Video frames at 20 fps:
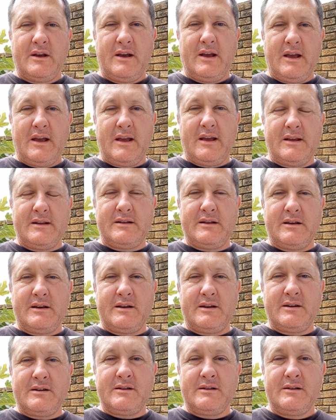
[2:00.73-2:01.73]
and
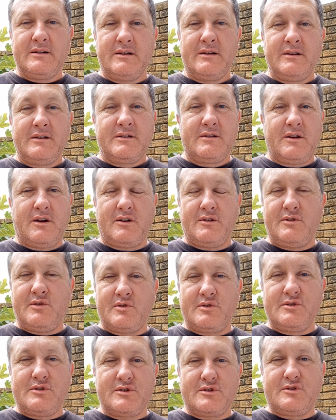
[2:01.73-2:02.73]
yeah, you
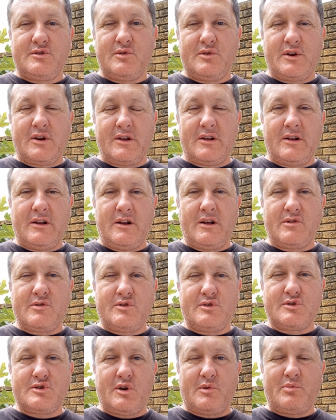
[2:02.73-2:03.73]
can just do it at a
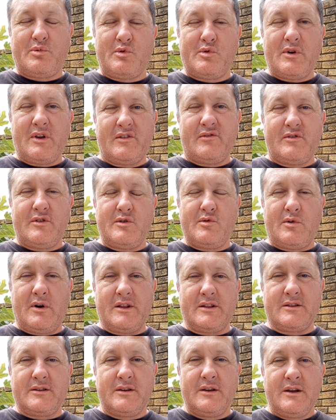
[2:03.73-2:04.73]
local shop or wherever you
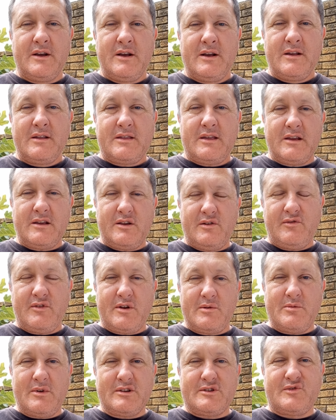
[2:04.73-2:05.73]
want. Thank you very
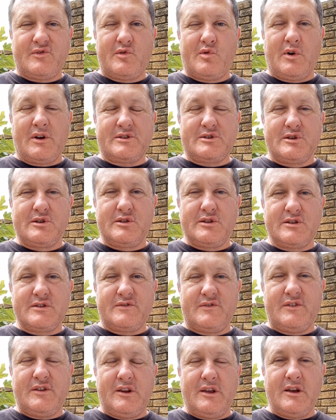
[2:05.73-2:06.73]
much for watching this
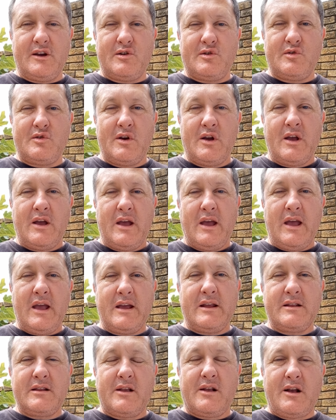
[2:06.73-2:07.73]
video,
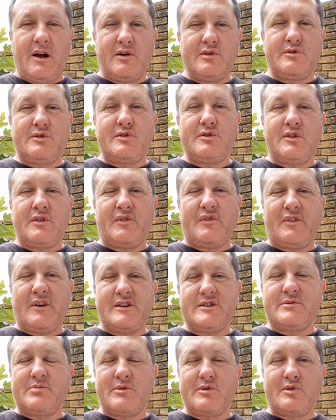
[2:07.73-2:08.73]
and go to the
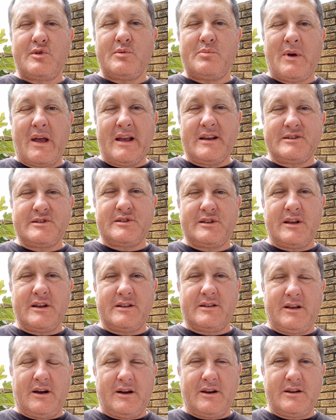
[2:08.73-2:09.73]
Facebook group hashtag
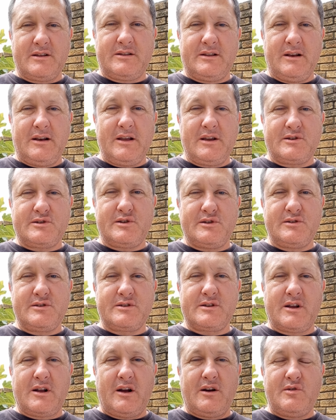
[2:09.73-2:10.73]
direct
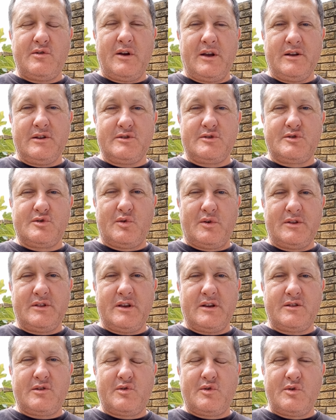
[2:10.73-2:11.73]
elections. Go and join
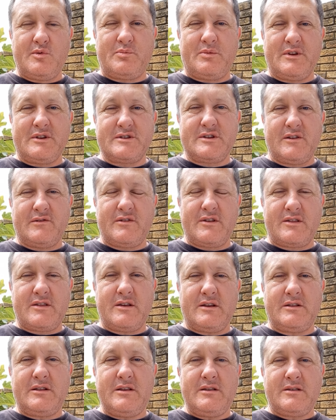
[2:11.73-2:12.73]
that group. There's over
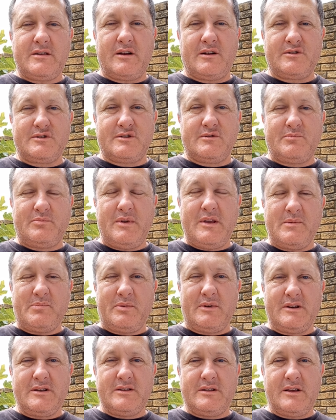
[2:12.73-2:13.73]
30,000
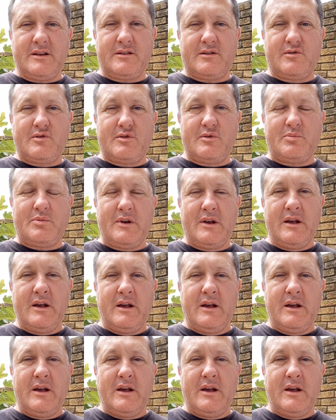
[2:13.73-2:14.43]
people in that group,